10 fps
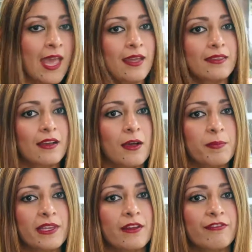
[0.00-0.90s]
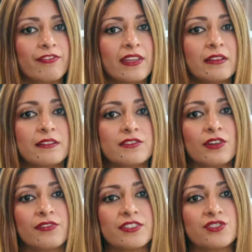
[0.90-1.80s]
The company unveiled the
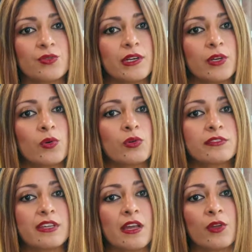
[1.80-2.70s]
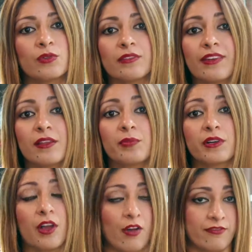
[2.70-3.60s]
service during Google's I/O Developer
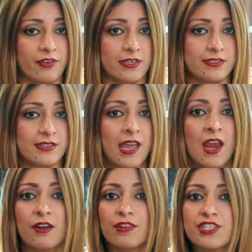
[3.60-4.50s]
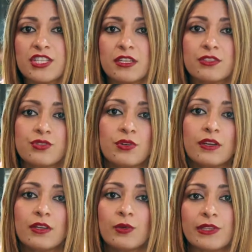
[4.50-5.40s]
Conference. Regina
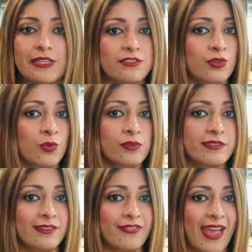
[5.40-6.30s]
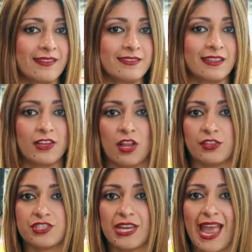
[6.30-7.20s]
Dugan, who leads Google's Advanced
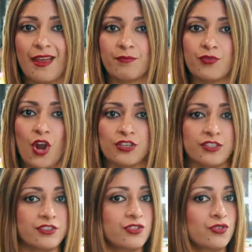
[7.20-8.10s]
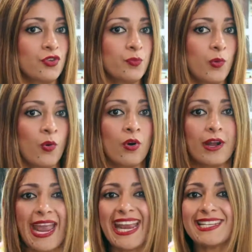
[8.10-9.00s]
Technology and Projects Group,
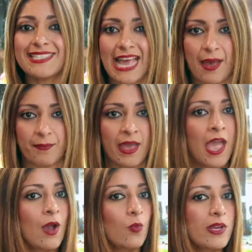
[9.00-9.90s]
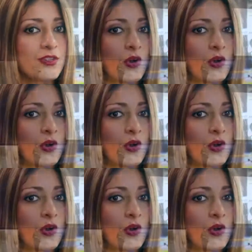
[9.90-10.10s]
or ATAP, which